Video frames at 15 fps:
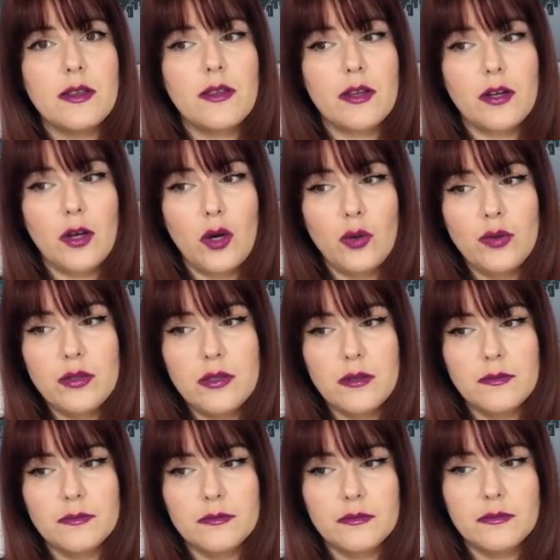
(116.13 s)
the
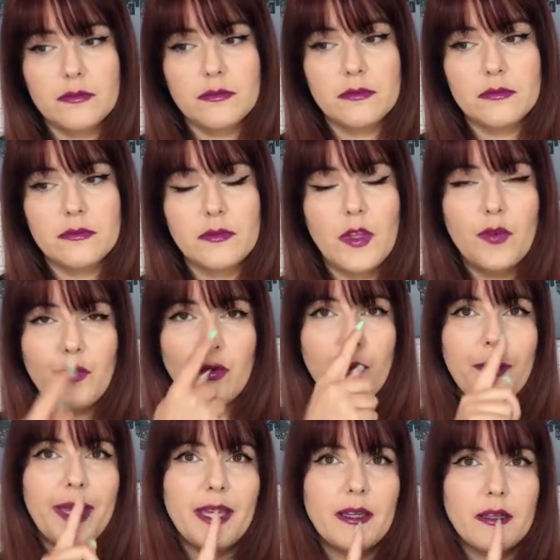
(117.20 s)
nose. If you
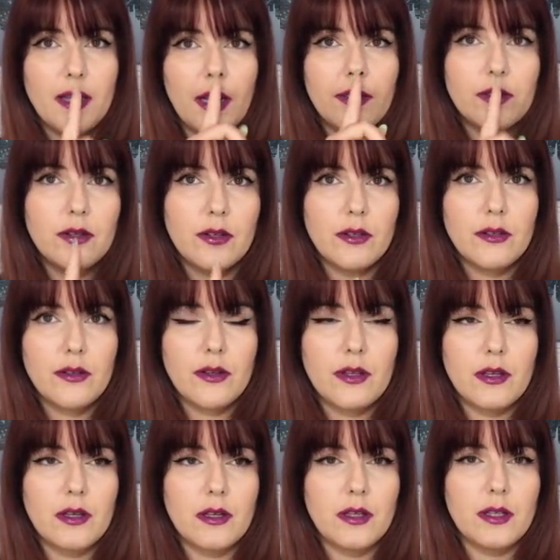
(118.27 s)
make it under
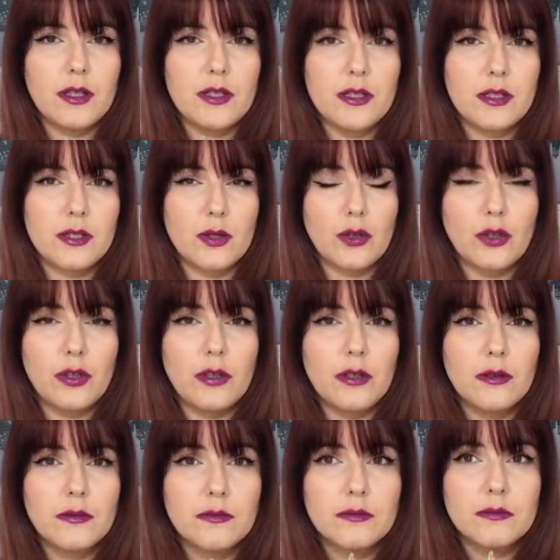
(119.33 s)
the
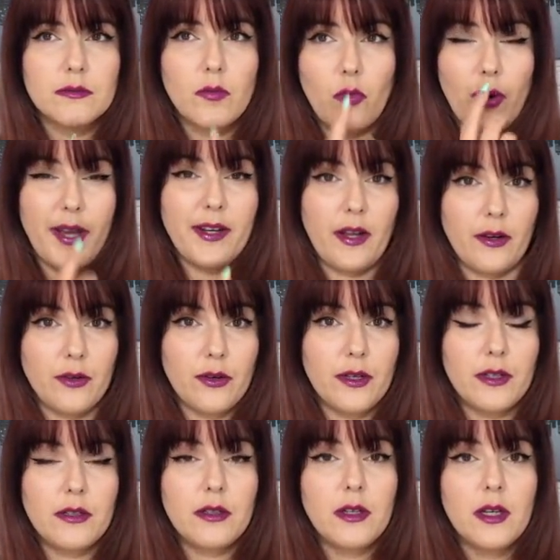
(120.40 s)
circle, right under
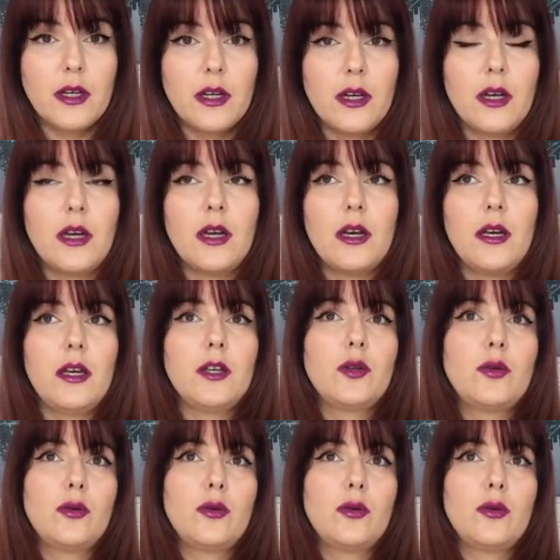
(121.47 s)
it, it